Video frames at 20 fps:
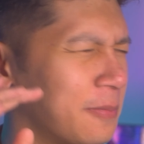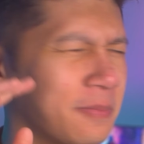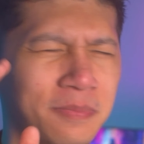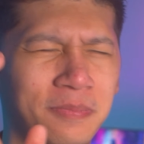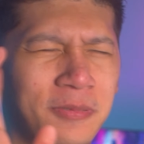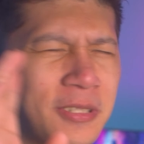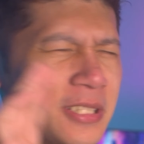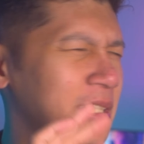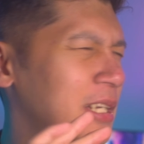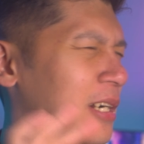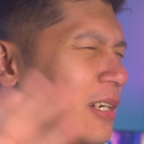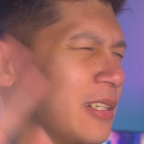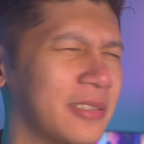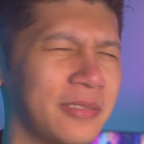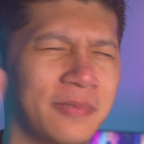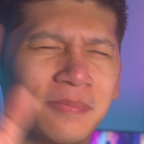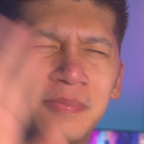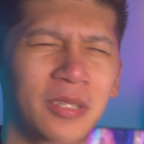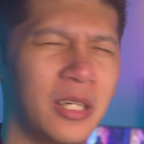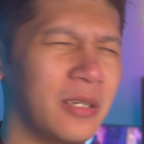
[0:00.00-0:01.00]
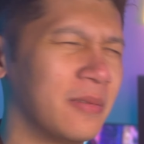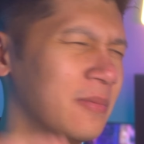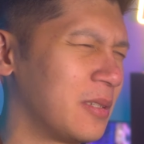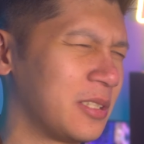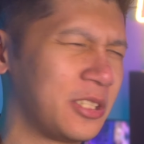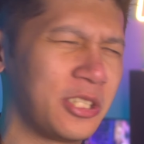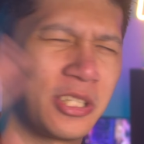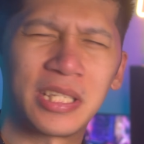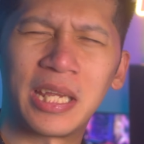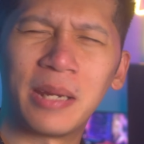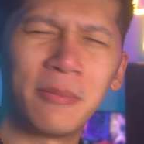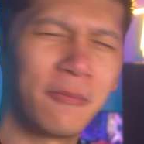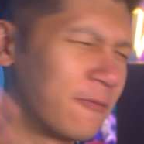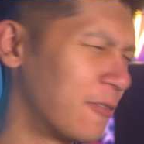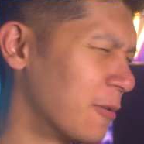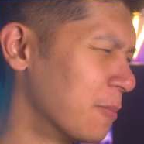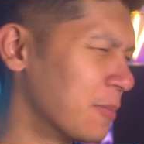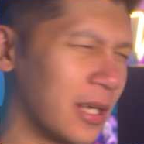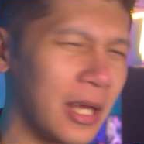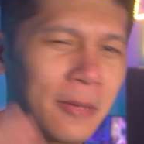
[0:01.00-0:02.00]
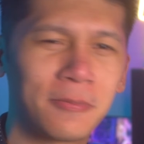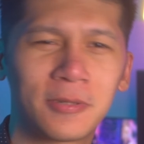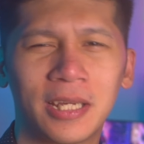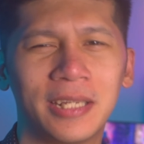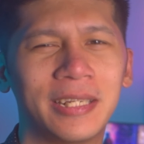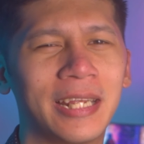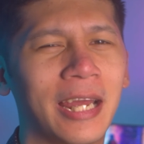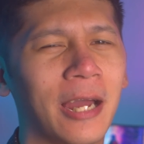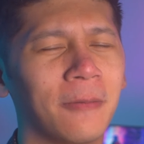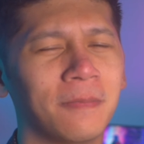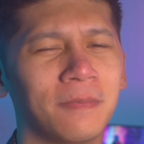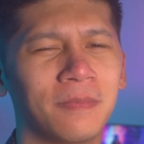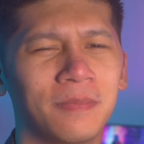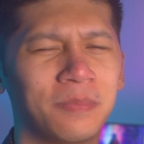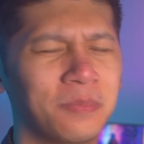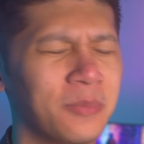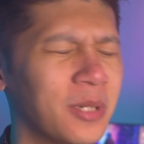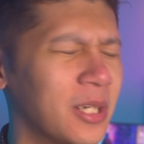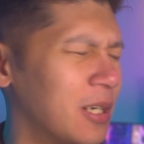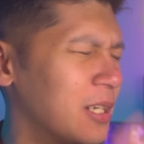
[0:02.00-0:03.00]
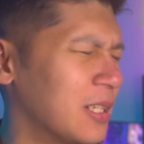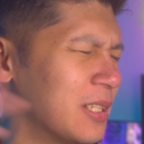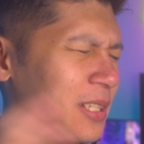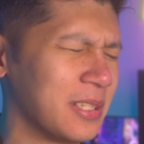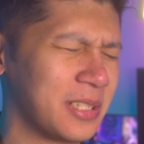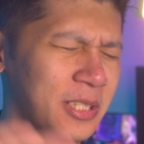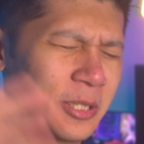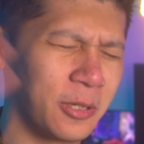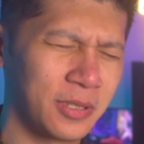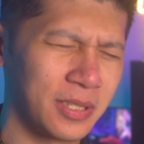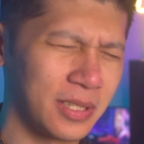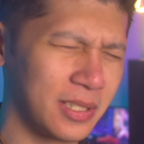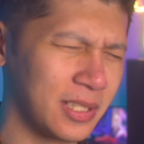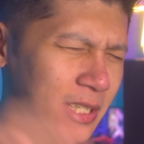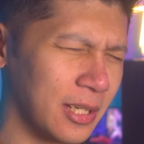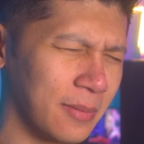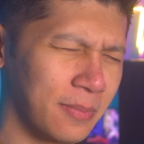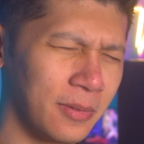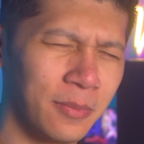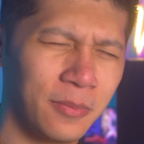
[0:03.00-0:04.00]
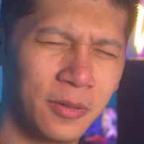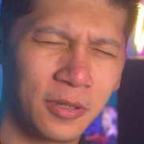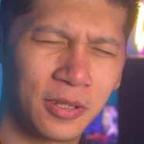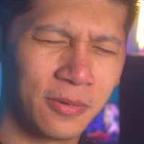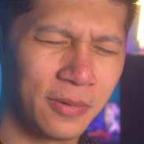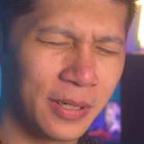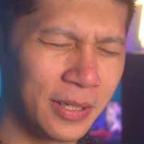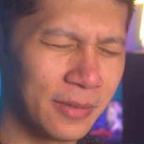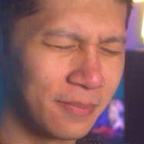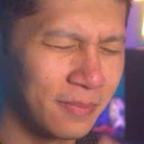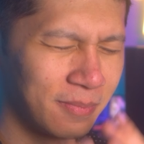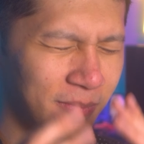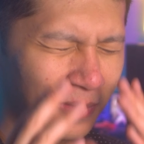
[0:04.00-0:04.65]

Slug just came from the upside down. Let's go to step number 3.